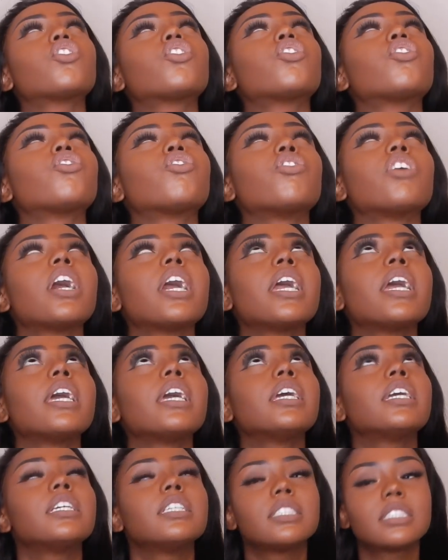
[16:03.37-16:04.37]

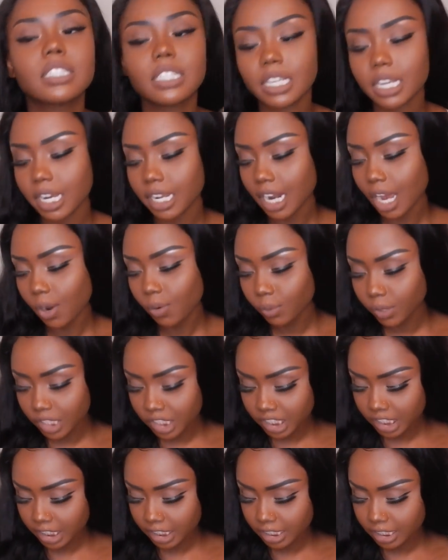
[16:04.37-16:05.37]
crazy, and I
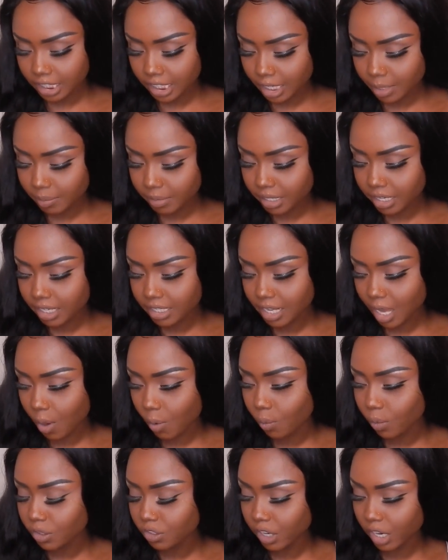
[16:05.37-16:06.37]
wish it didn't, because I
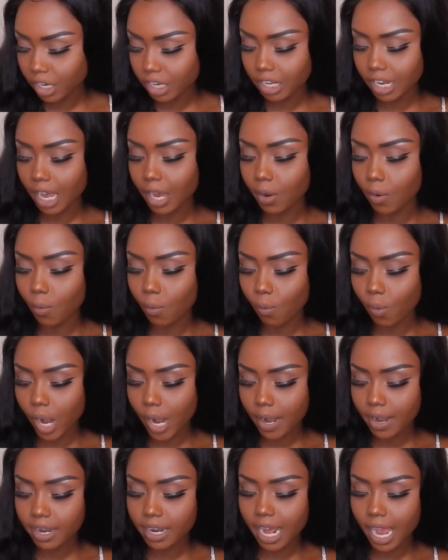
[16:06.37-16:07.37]
wish I could like
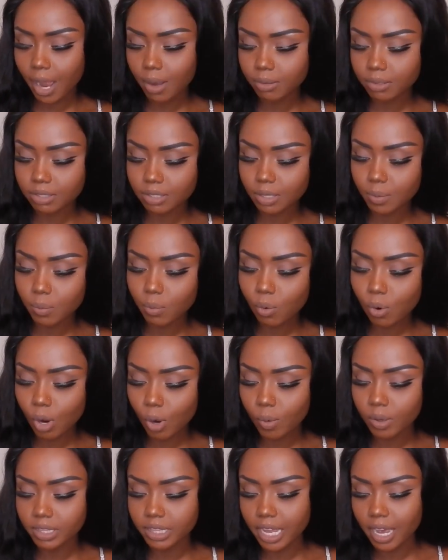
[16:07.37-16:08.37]
wear it out some
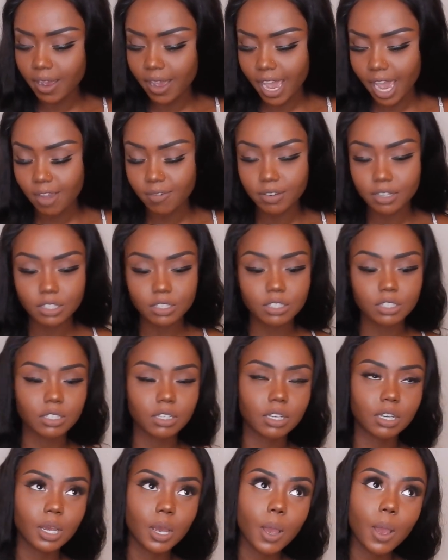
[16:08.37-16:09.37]
more without having
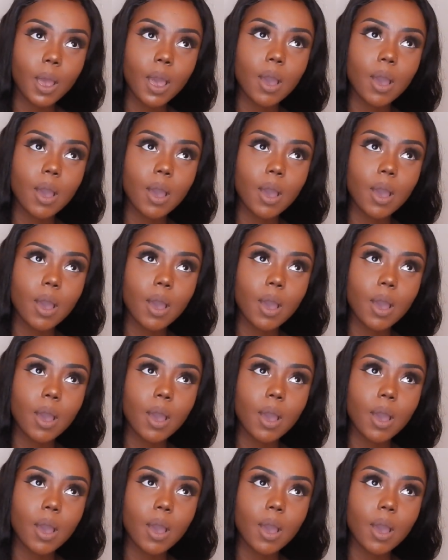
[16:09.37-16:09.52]
to